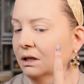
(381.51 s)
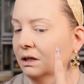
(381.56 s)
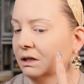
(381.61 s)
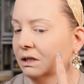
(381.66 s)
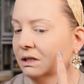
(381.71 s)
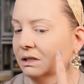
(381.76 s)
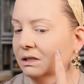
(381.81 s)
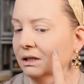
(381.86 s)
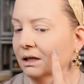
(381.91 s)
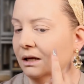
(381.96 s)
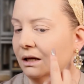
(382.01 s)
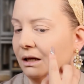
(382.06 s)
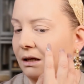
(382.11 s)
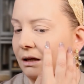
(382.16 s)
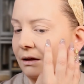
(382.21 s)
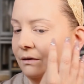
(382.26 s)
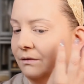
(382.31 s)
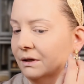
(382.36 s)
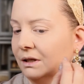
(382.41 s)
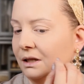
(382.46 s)
This side,
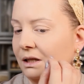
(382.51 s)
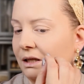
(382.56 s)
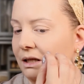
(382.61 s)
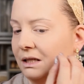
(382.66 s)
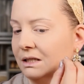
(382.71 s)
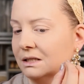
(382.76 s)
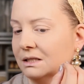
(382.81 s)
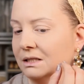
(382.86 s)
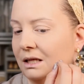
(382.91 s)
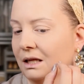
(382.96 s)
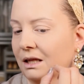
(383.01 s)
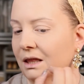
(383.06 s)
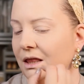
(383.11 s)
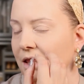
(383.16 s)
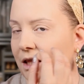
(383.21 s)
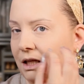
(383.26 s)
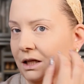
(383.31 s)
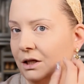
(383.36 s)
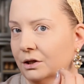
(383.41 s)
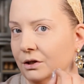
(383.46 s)
I feel like it's
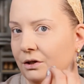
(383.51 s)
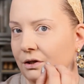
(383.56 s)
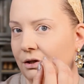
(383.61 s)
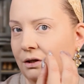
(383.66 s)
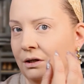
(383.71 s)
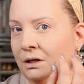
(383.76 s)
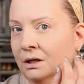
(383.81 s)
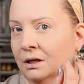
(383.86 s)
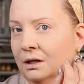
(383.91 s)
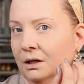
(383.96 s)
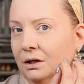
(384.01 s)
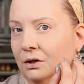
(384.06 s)
thicker,